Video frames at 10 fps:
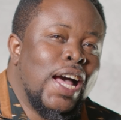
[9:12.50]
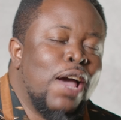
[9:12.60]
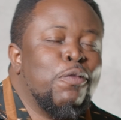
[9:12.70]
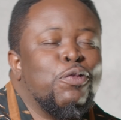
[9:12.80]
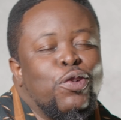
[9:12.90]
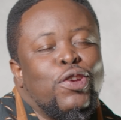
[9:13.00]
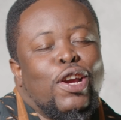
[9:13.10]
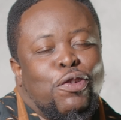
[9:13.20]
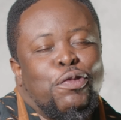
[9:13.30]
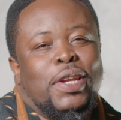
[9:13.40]
I would want to
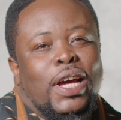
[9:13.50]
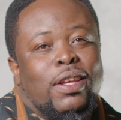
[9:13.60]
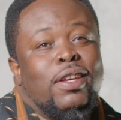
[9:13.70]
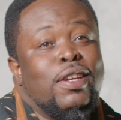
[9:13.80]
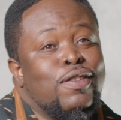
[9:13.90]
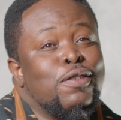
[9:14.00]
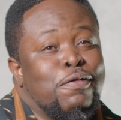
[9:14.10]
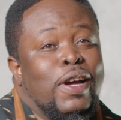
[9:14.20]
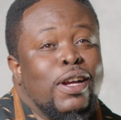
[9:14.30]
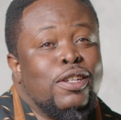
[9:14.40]
agree that he is in
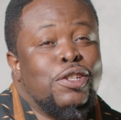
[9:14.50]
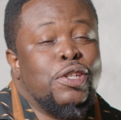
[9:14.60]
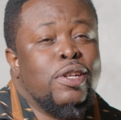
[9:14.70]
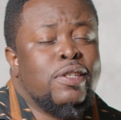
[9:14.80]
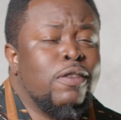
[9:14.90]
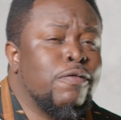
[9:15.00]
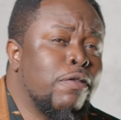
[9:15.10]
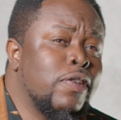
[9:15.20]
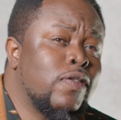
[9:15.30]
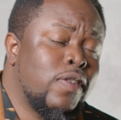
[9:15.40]
fact a genius and
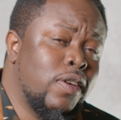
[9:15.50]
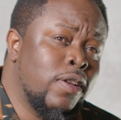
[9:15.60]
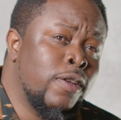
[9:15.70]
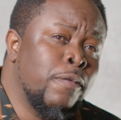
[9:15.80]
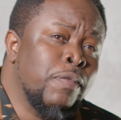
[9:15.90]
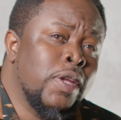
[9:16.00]
very skilled